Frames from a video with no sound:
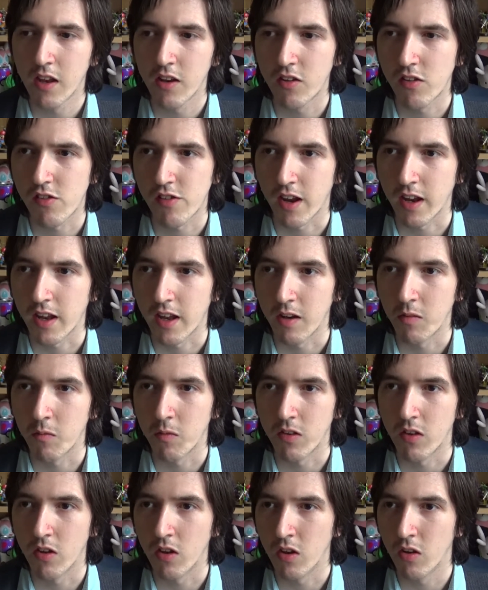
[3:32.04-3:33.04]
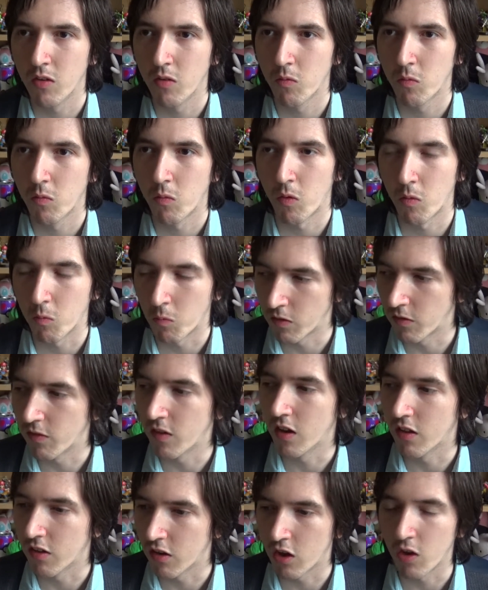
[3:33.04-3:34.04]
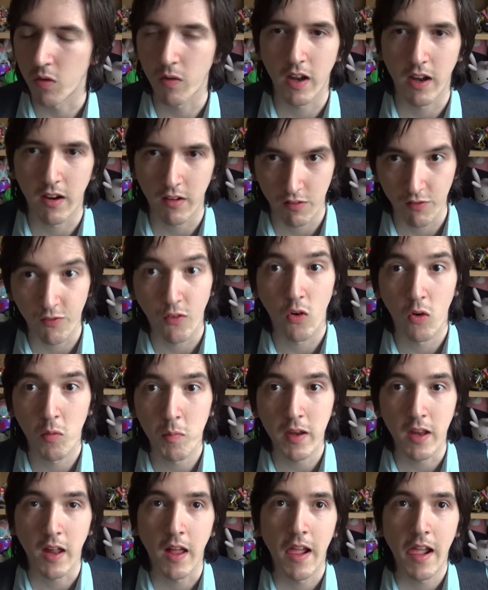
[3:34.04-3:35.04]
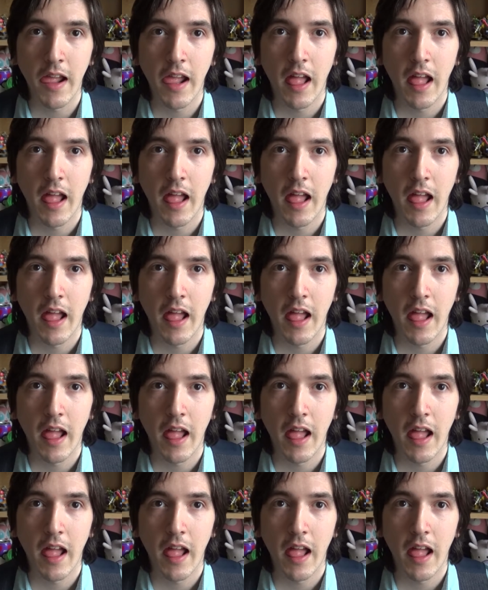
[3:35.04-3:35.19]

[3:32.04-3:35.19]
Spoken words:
check in with one of the other new guys for me,